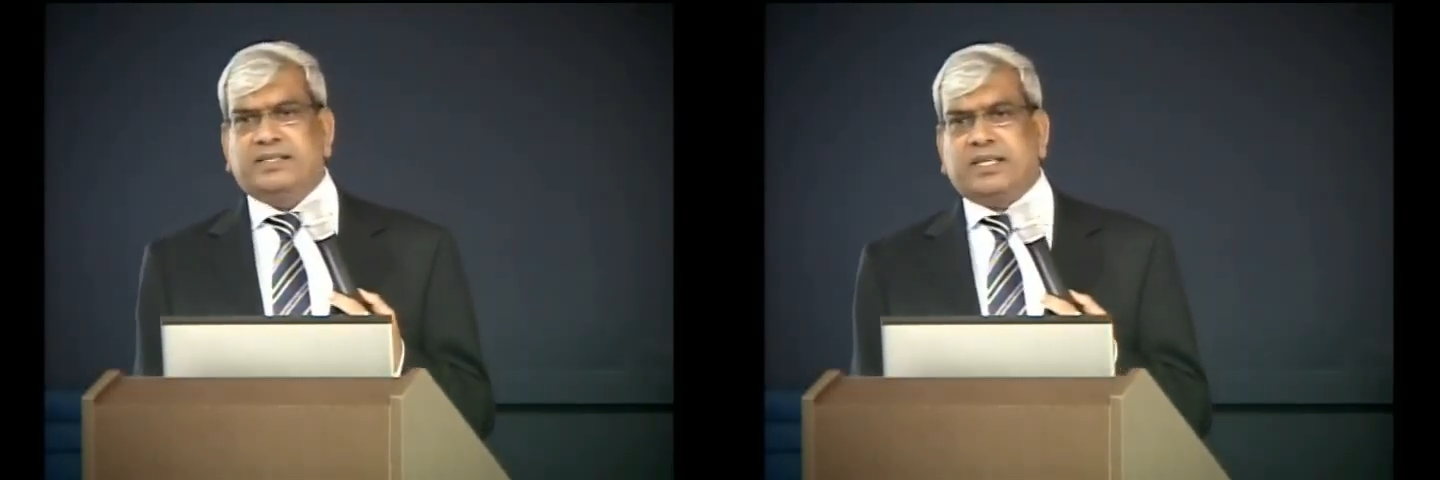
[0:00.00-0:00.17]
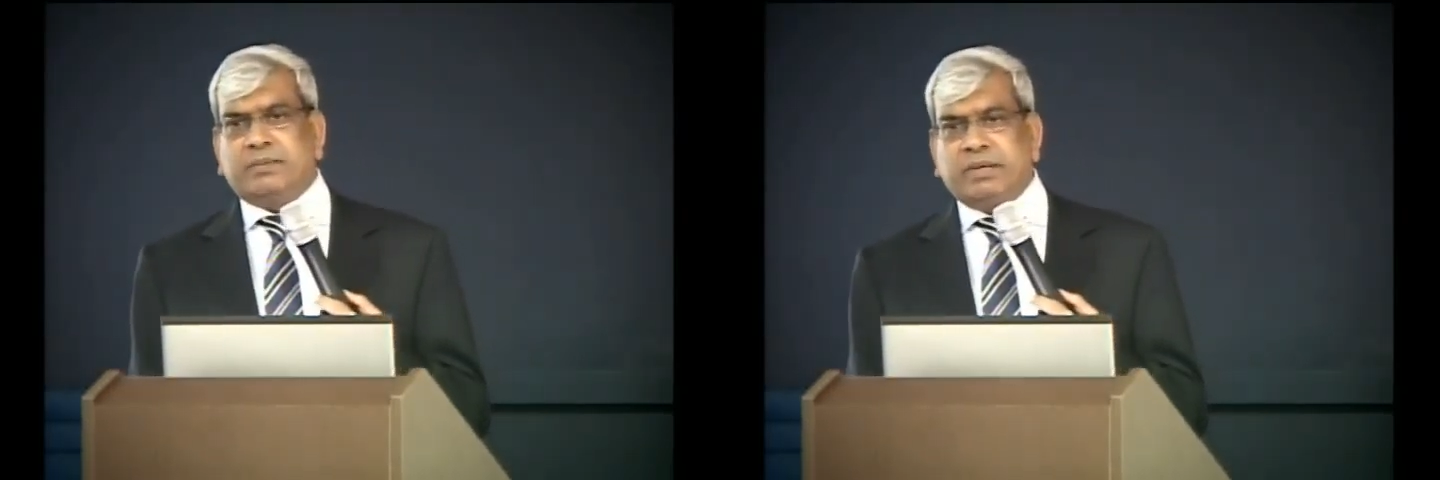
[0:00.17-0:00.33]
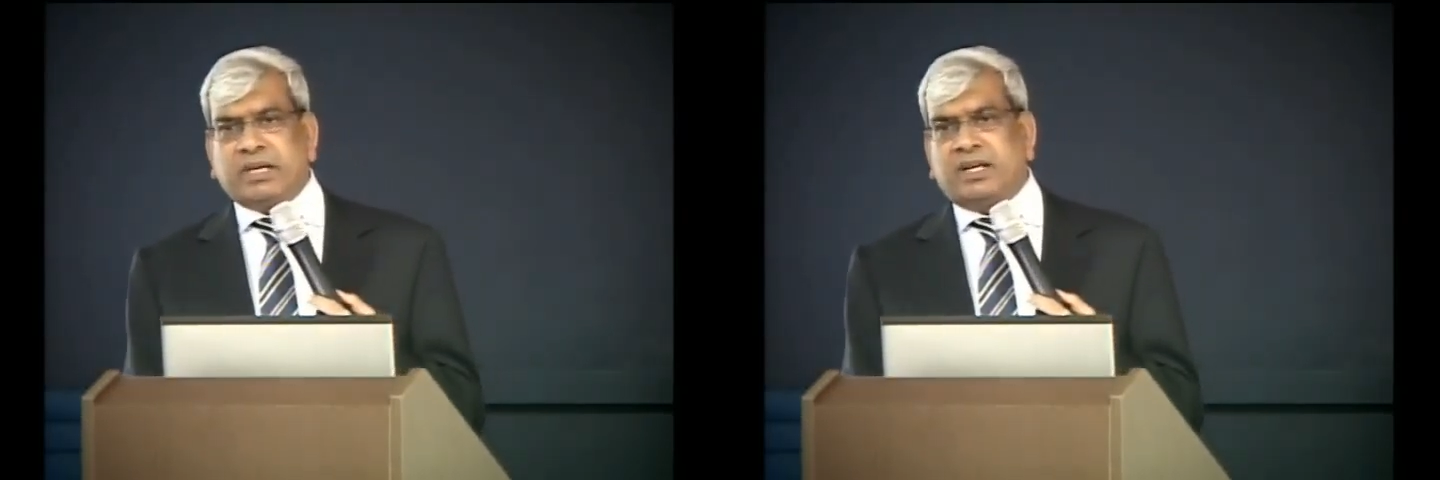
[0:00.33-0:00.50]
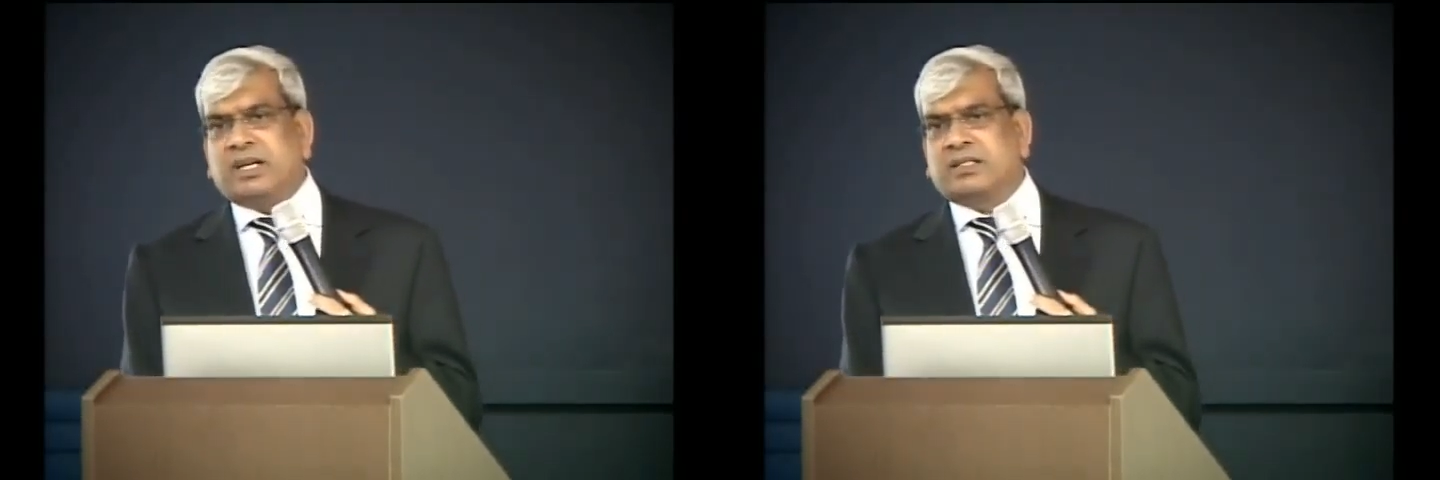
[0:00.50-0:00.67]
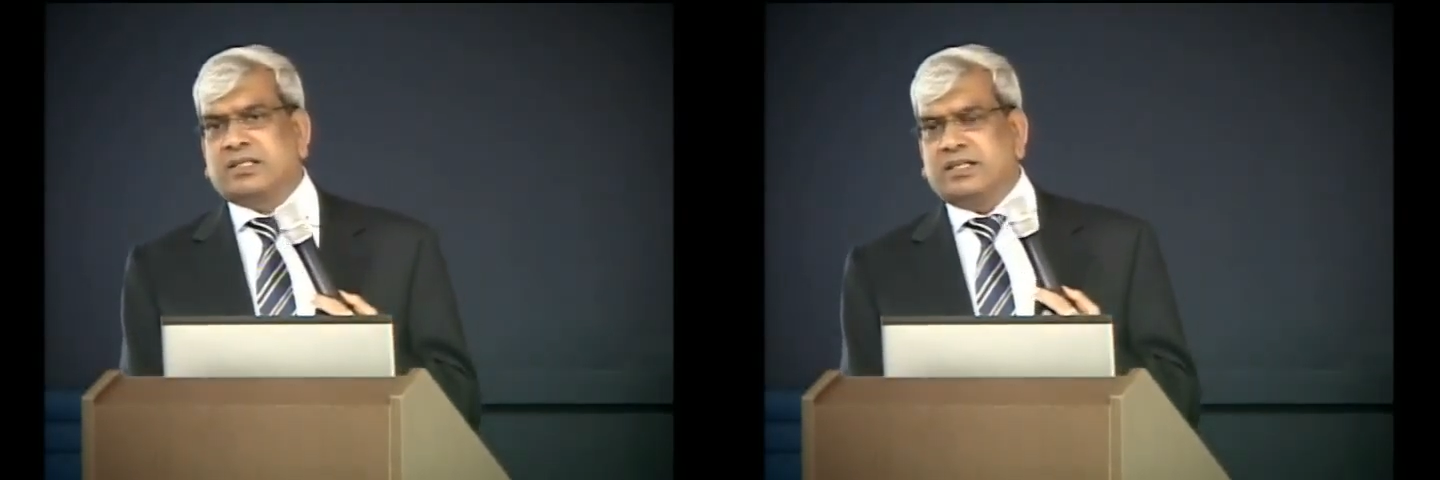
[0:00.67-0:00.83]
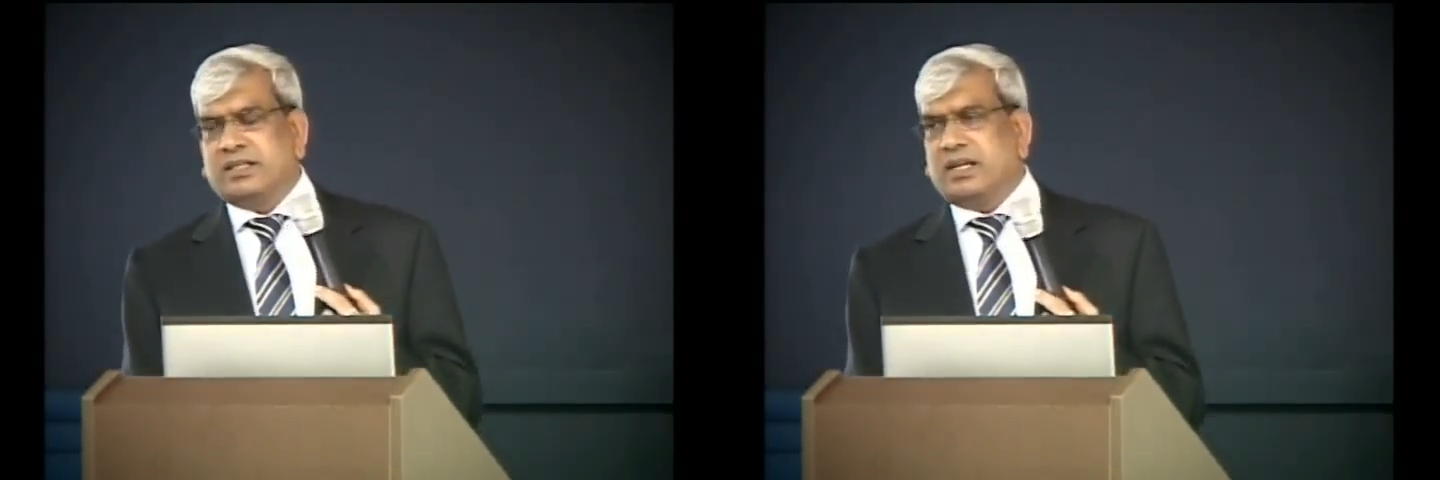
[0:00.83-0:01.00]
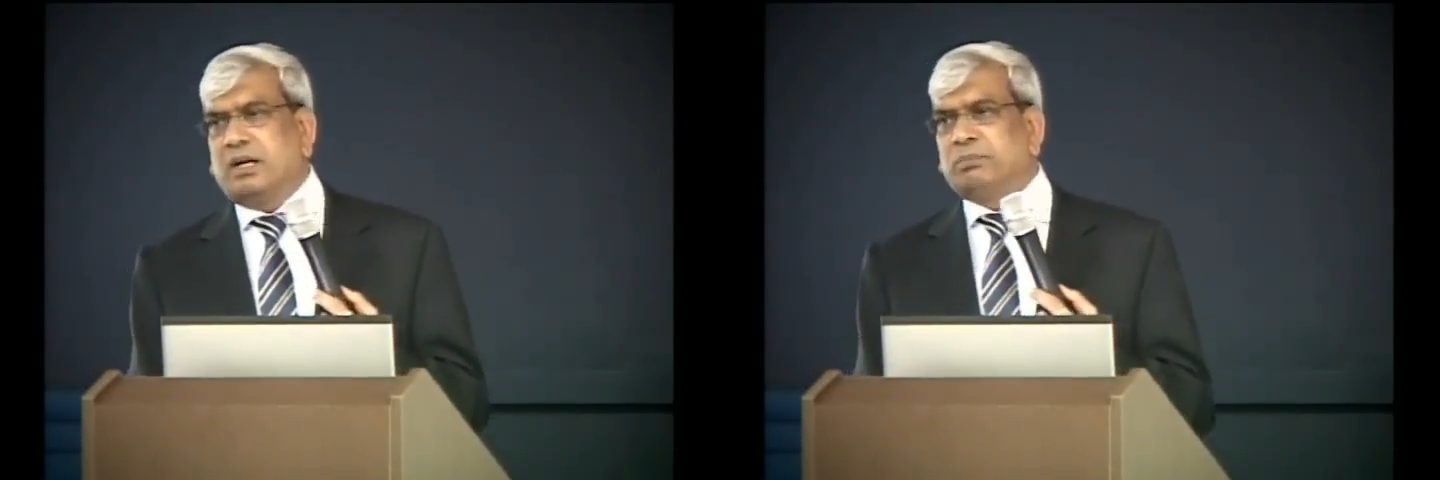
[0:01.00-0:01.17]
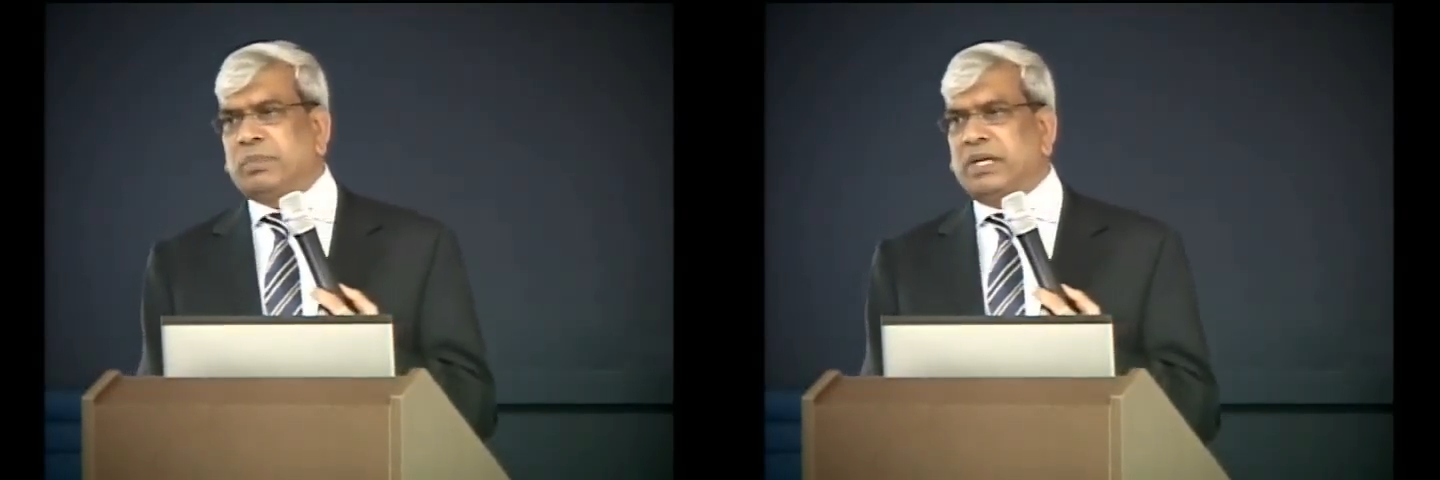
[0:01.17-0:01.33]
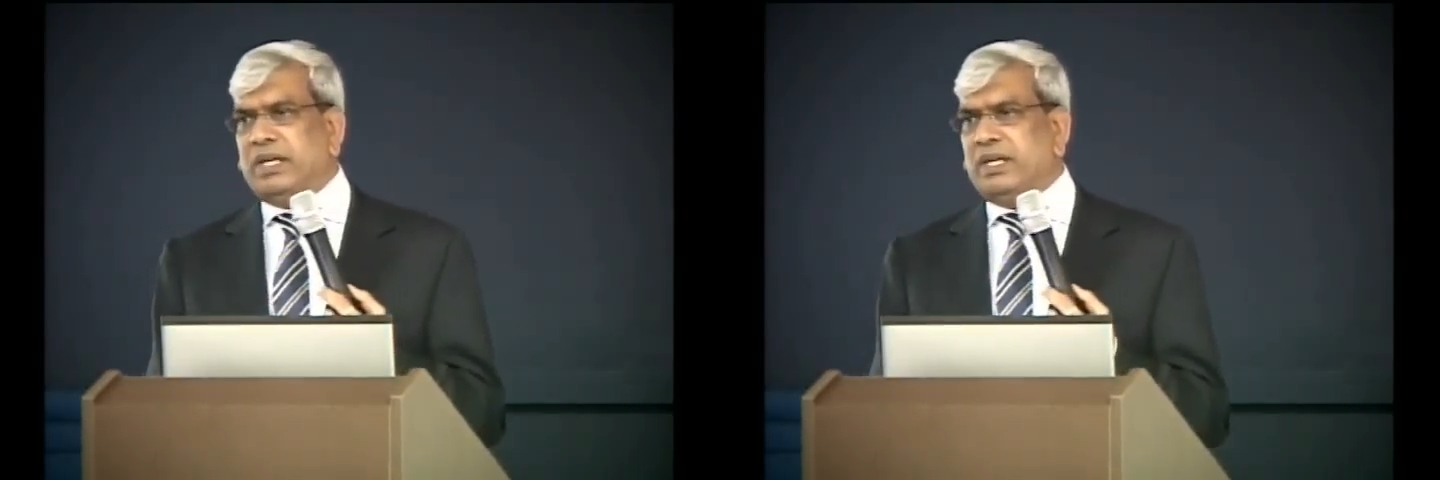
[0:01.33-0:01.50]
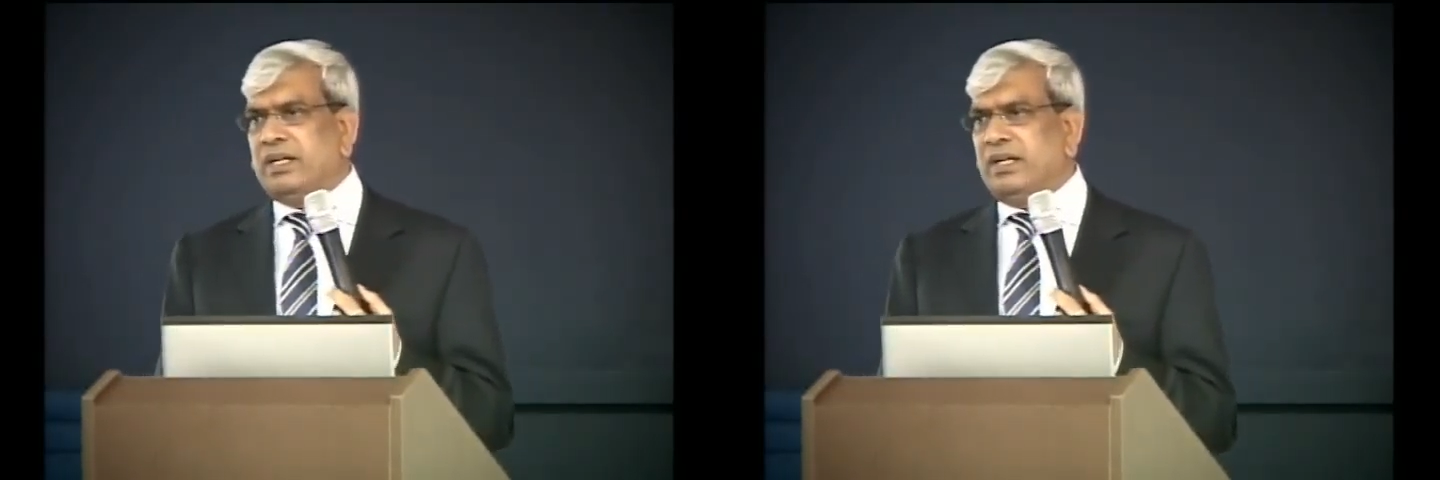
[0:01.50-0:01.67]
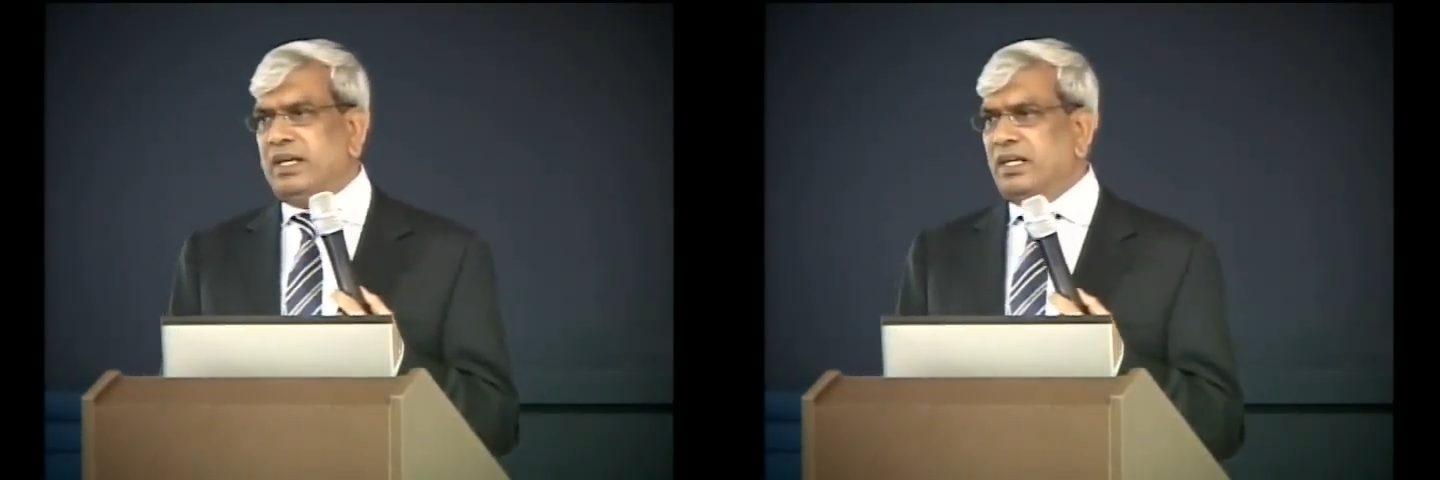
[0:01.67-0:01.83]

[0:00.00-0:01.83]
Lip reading: semiconductor company